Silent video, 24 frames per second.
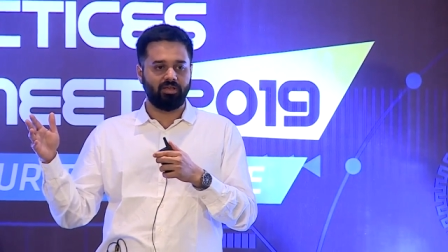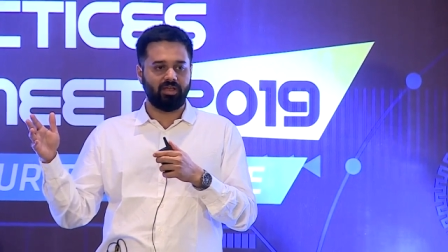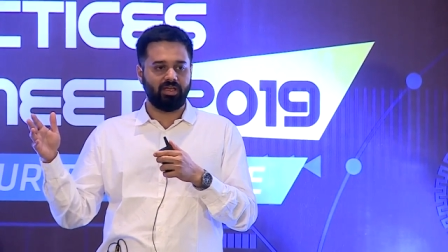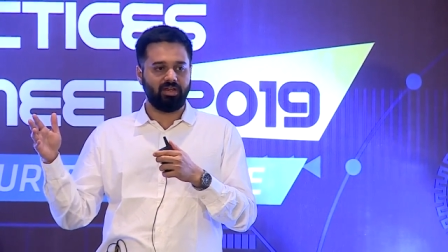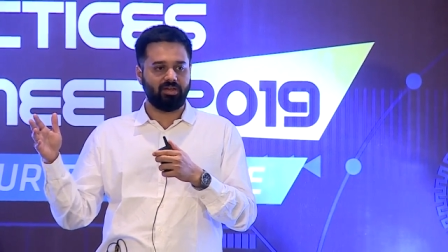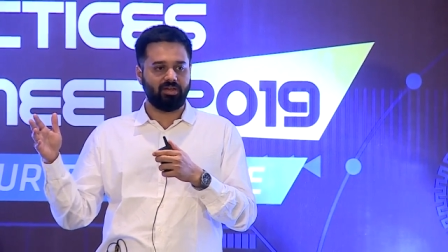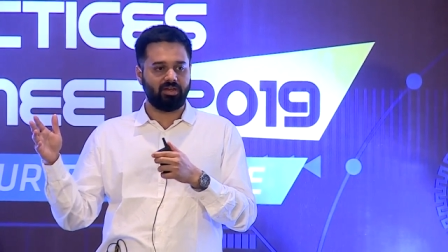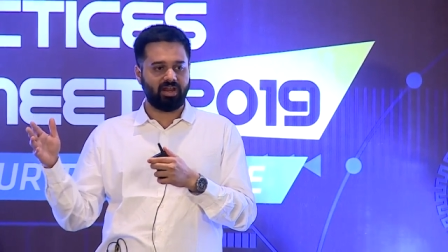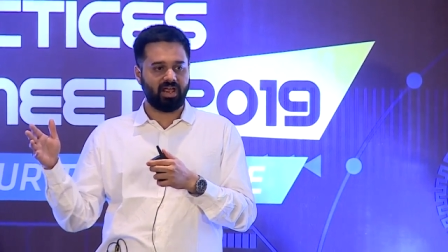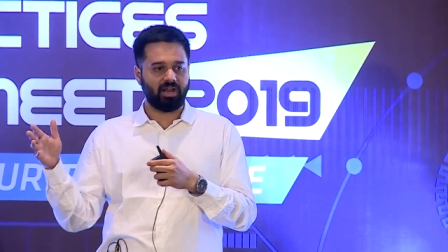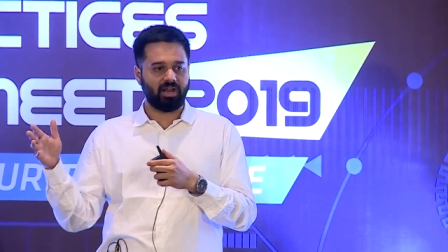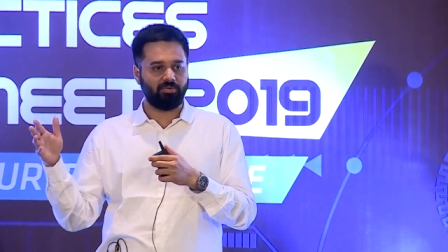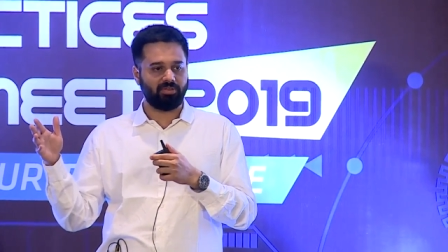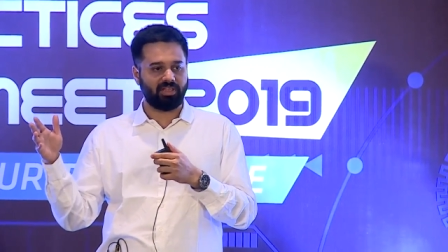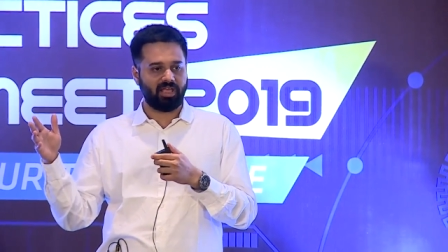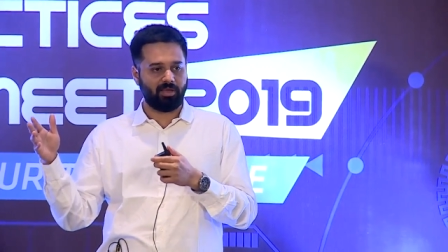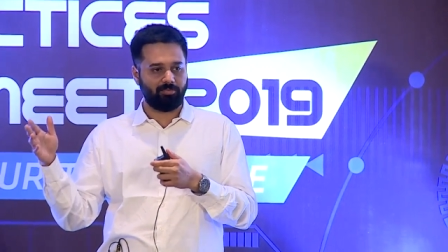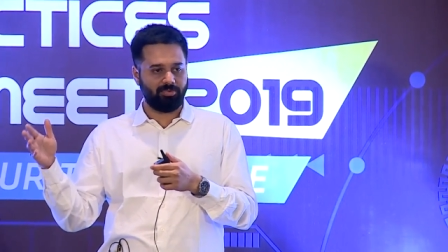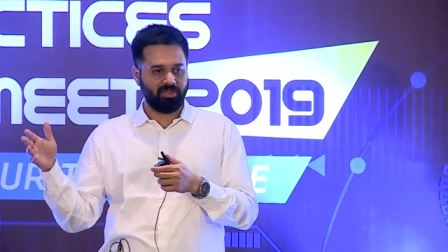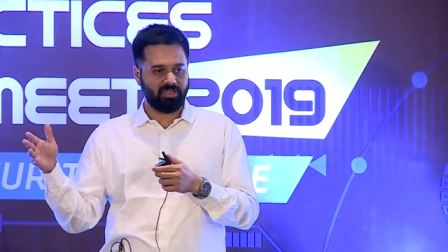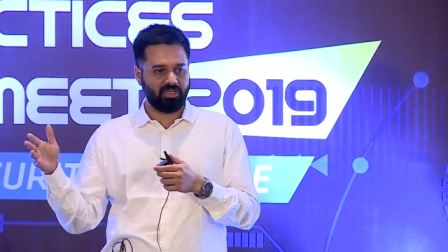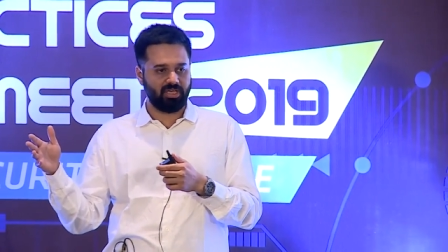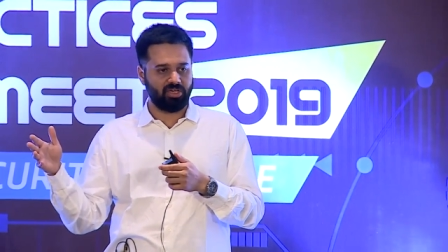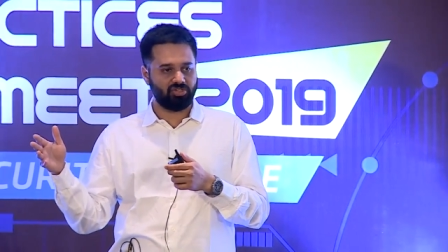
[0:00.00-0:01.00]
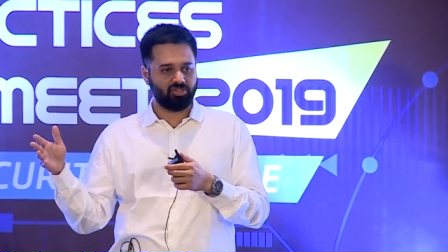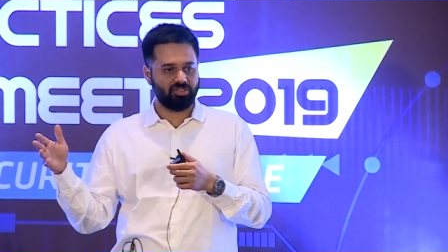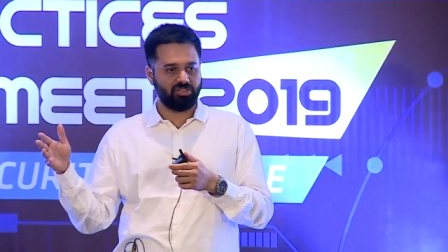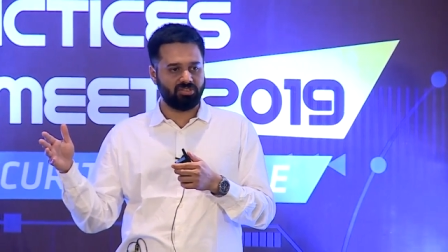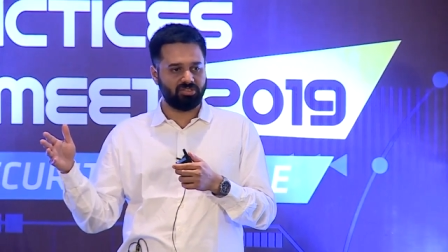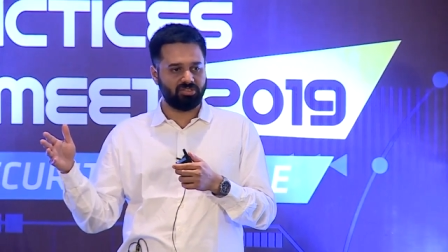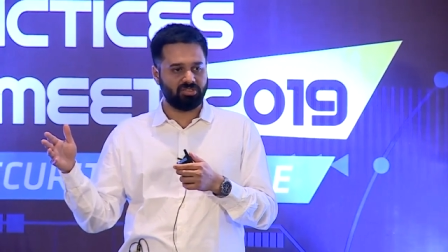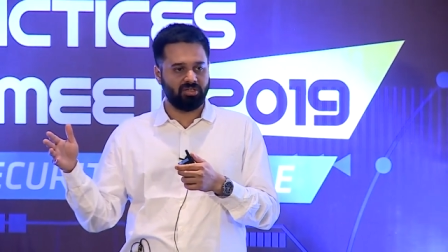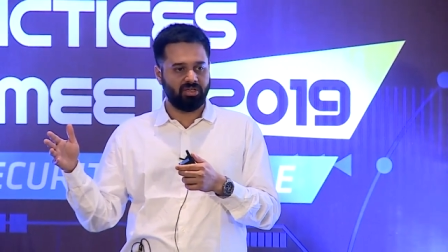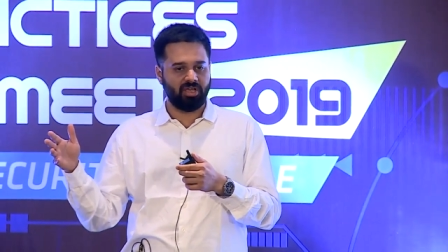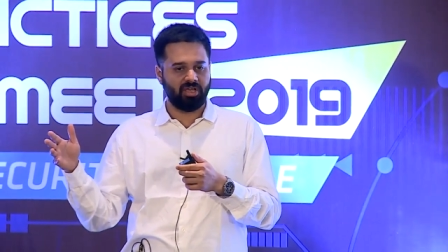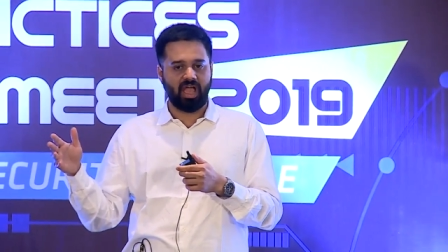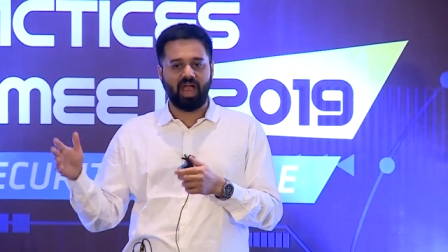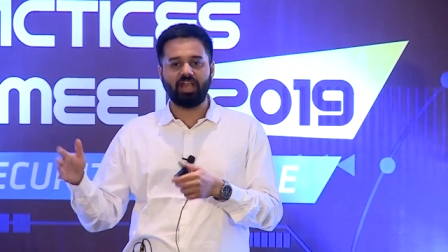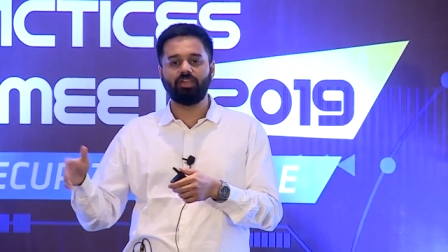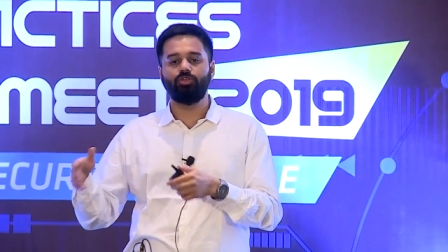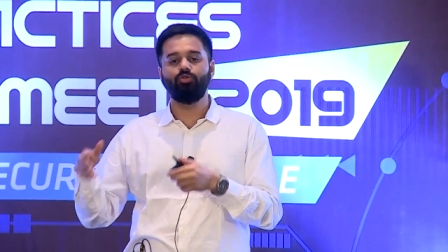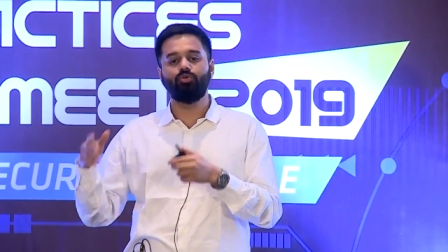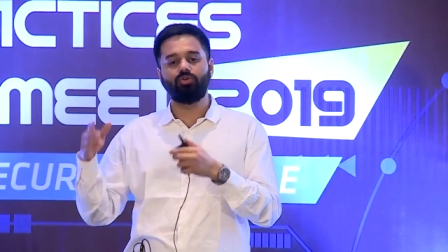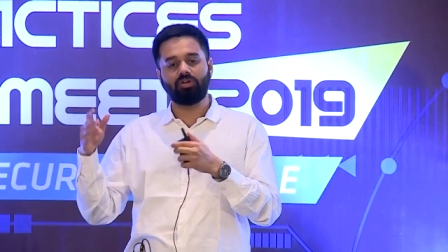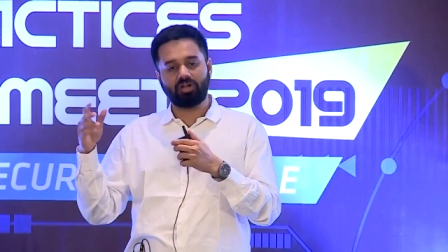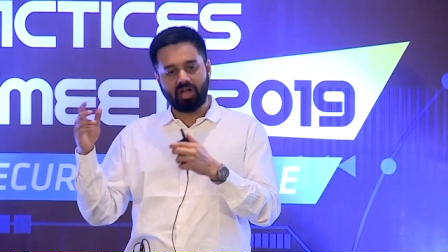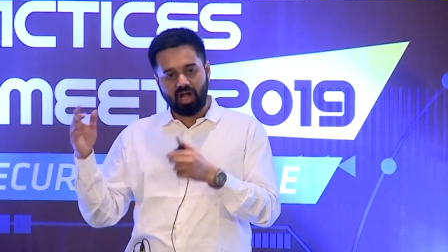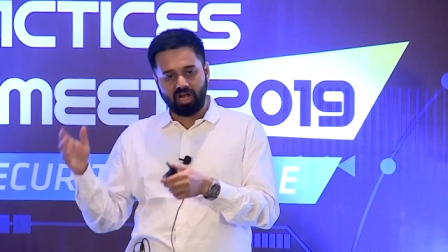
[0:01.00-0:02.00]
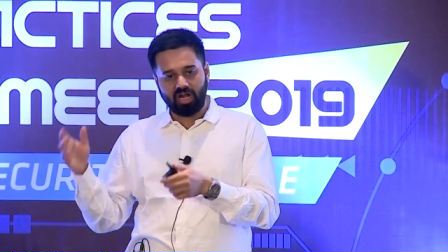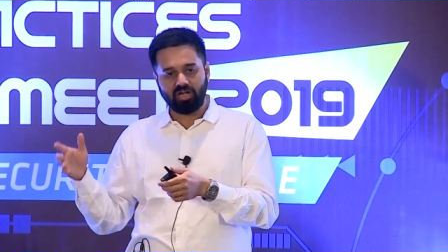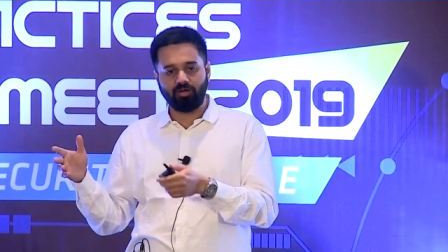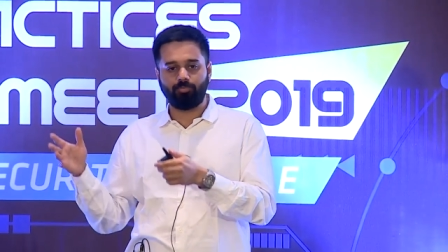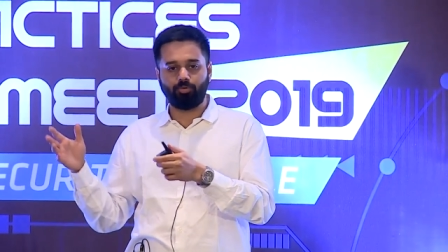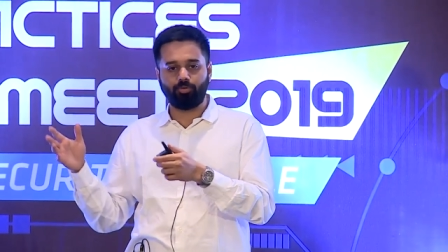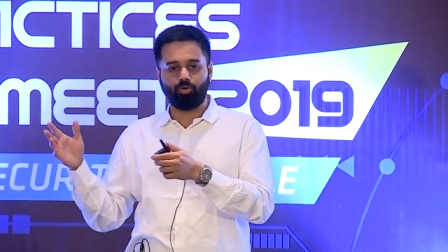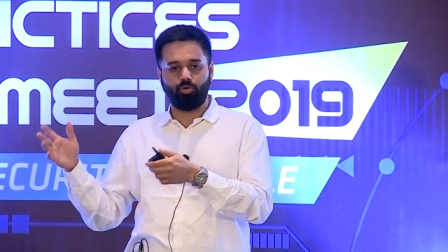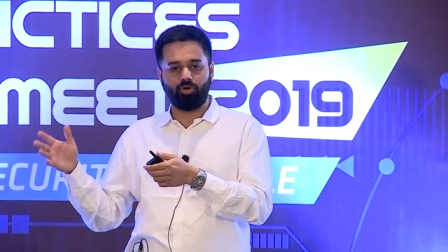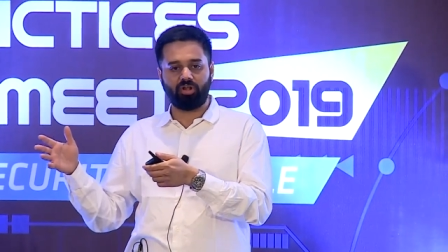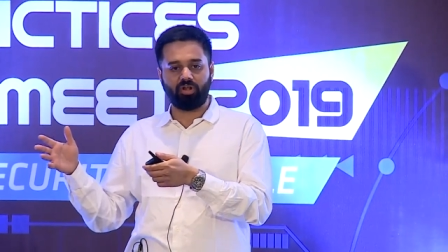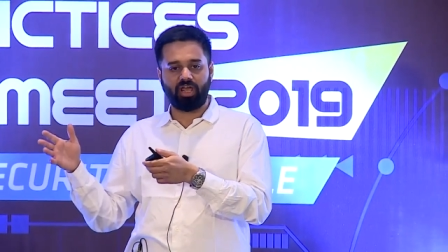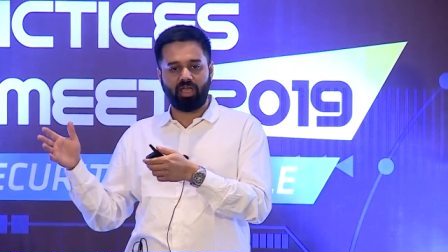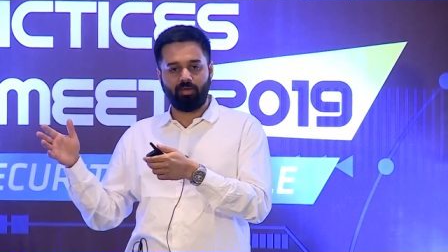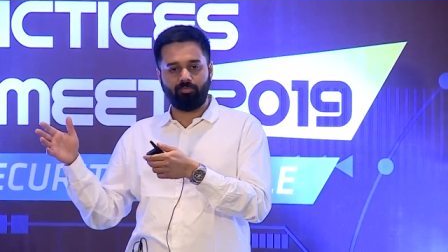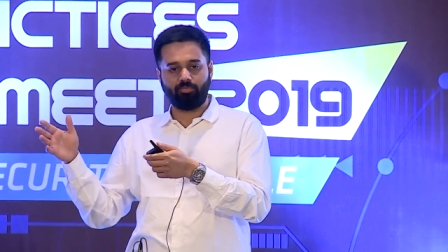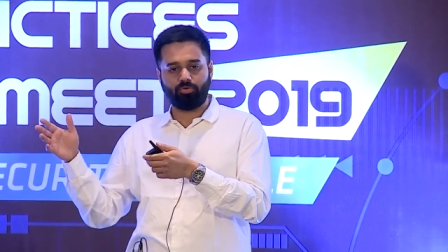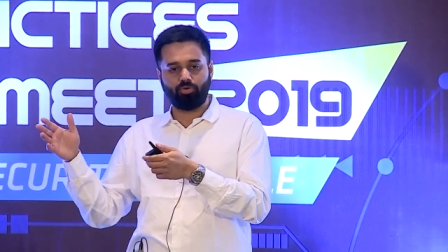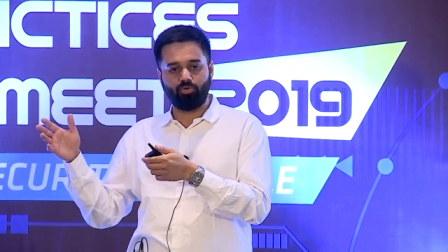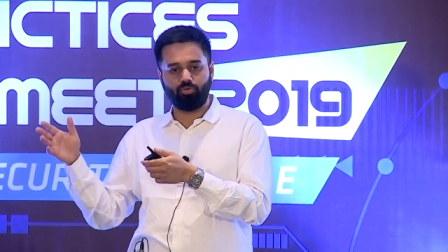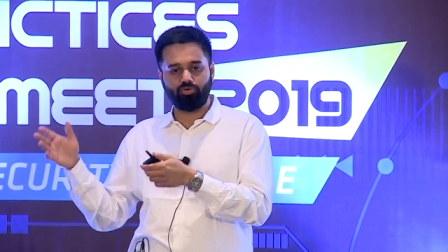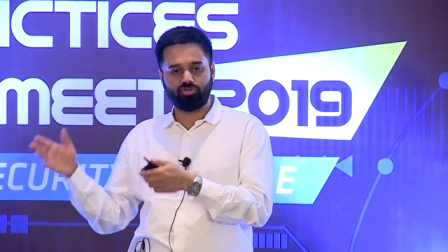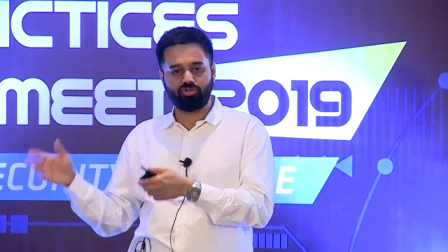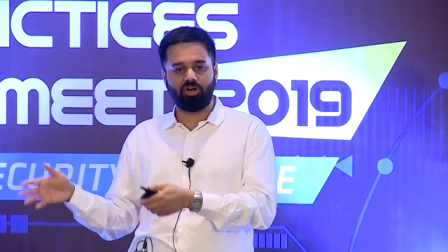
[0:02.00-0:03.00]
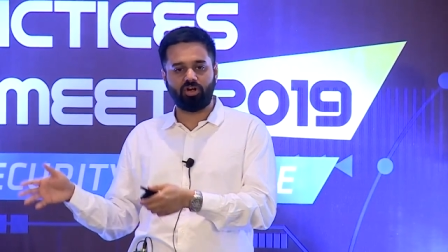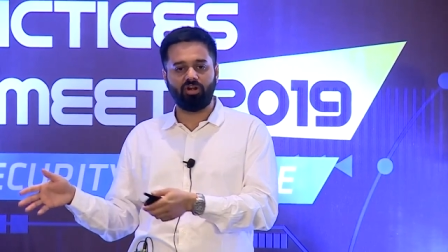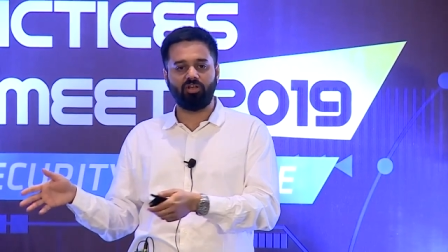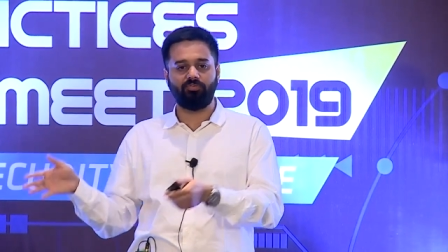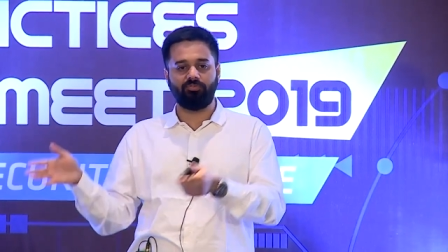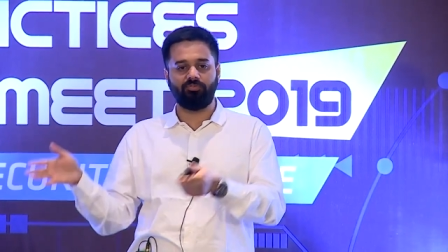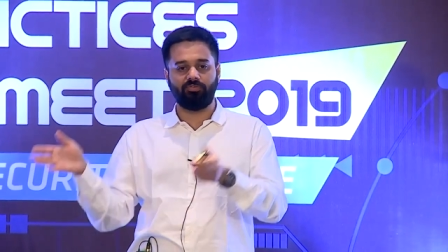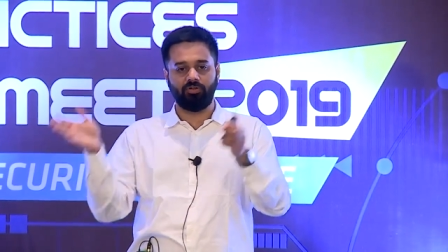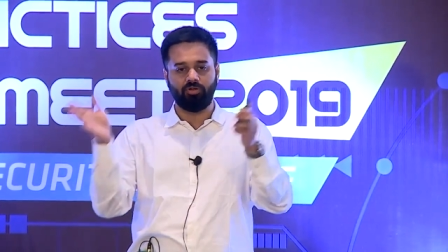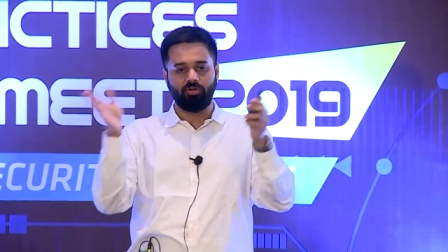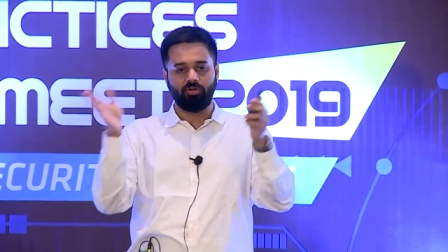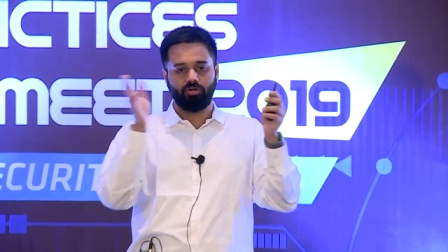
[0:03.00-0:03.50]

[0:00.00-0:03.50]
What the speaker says: interact with applications, and you can't program to sort of